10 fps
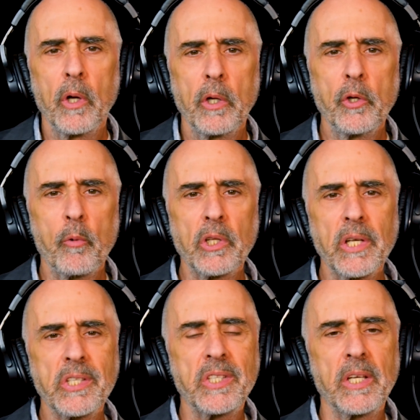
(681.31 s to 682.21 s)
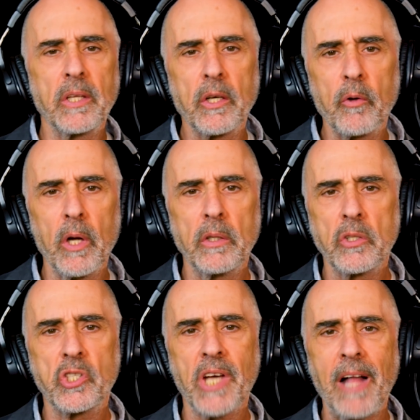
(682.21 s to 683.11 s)
You were listing
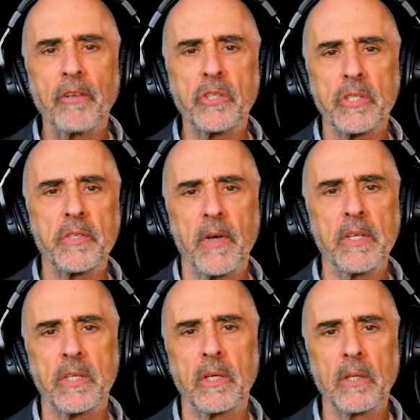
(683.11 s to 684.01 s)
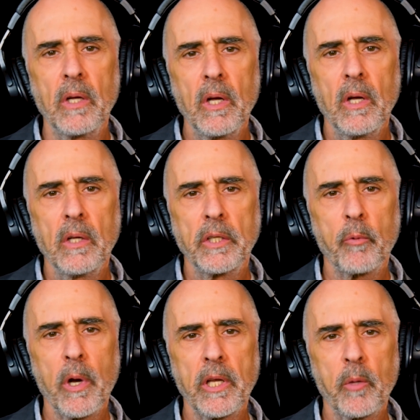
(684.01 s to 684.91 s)
the challenges facing the
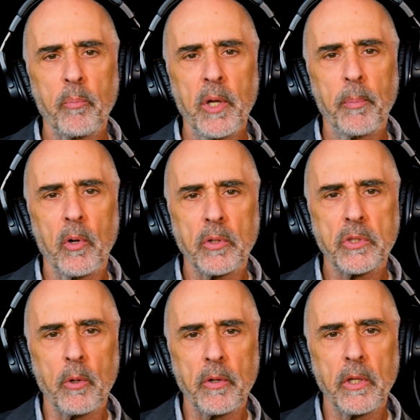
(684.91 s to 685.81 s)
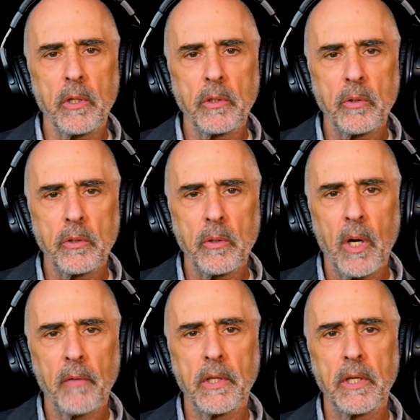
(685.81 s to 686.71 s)
Iranian people. So you
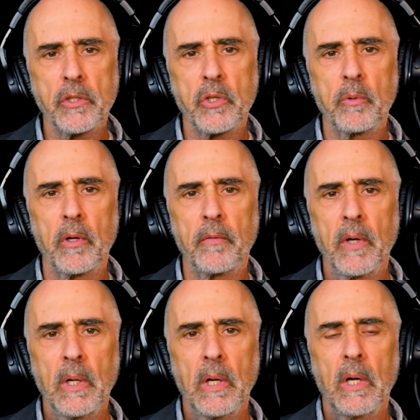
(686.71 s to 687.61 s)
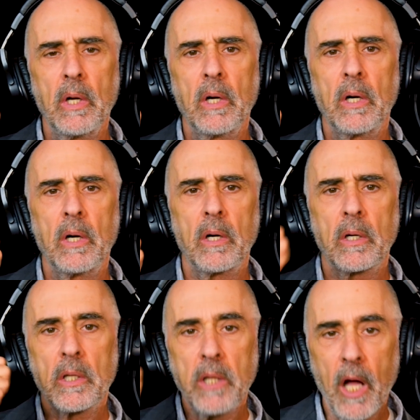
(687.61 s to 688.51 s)
have the issue of
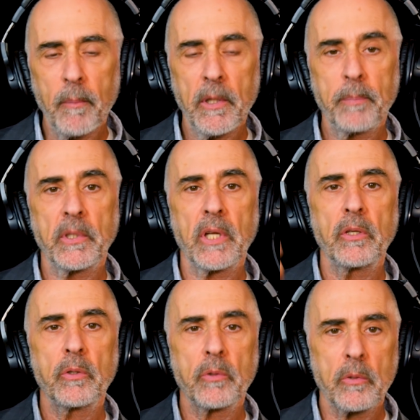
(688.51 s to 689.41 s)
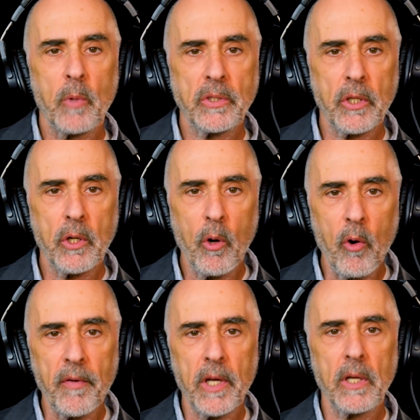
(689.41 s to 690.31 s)
climate, but then you went to
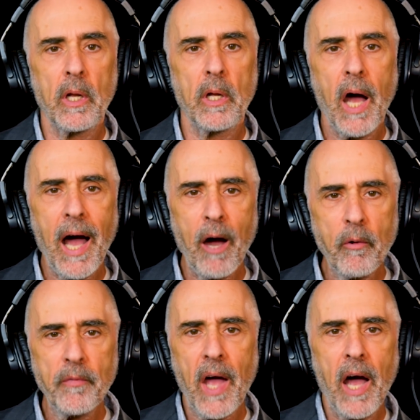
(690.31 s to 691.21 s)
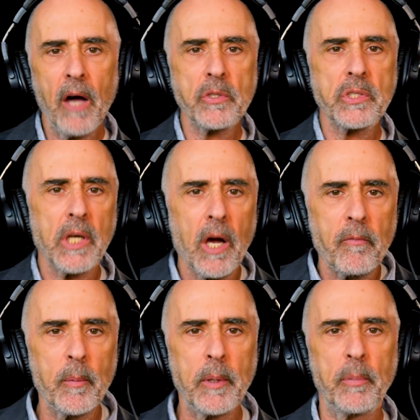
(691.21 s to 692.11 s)
COVID. How has the
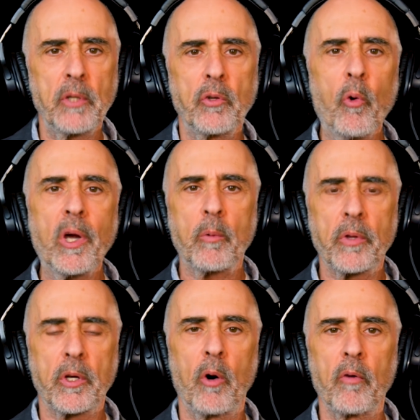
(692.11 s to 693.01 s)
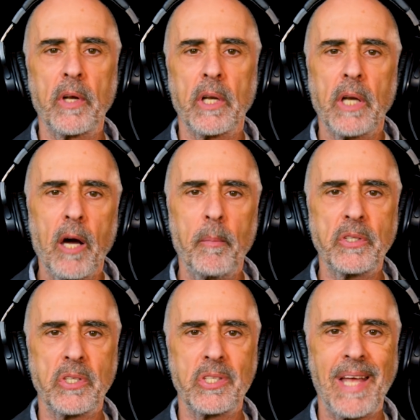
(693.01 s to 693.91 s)
government been doing with COVID, and how
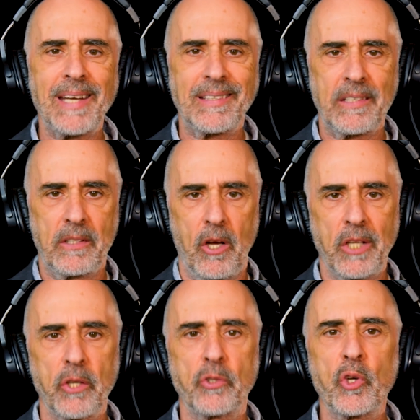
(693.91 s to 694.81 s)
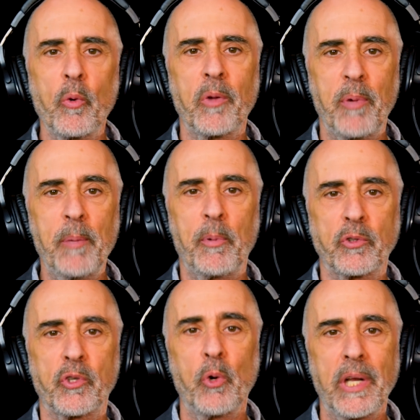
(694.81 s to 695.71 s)
much has that got to do with people
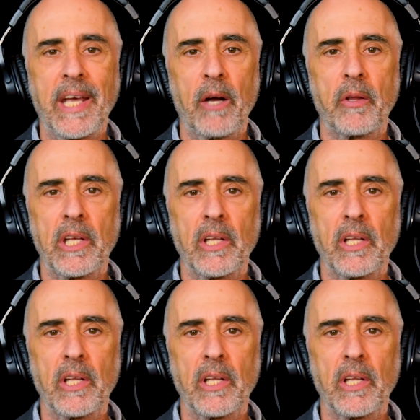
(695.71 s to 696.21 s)
tuning out of the